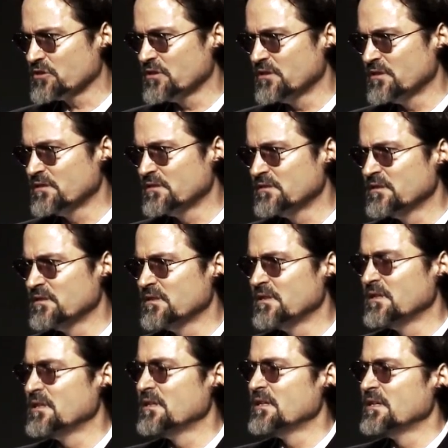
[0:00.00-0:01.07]

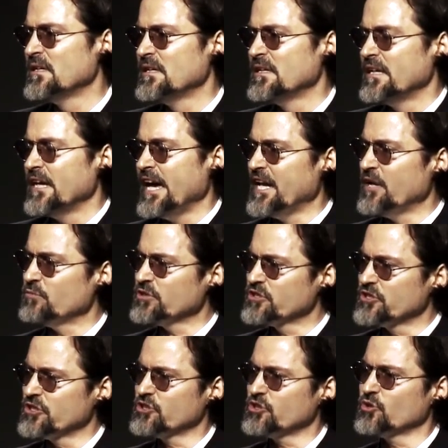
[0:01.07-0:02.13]
And it
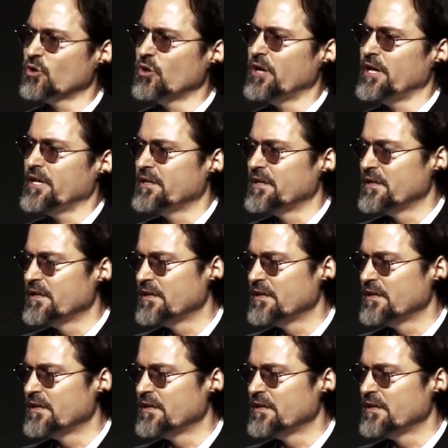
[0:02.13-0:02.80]
was destroyed.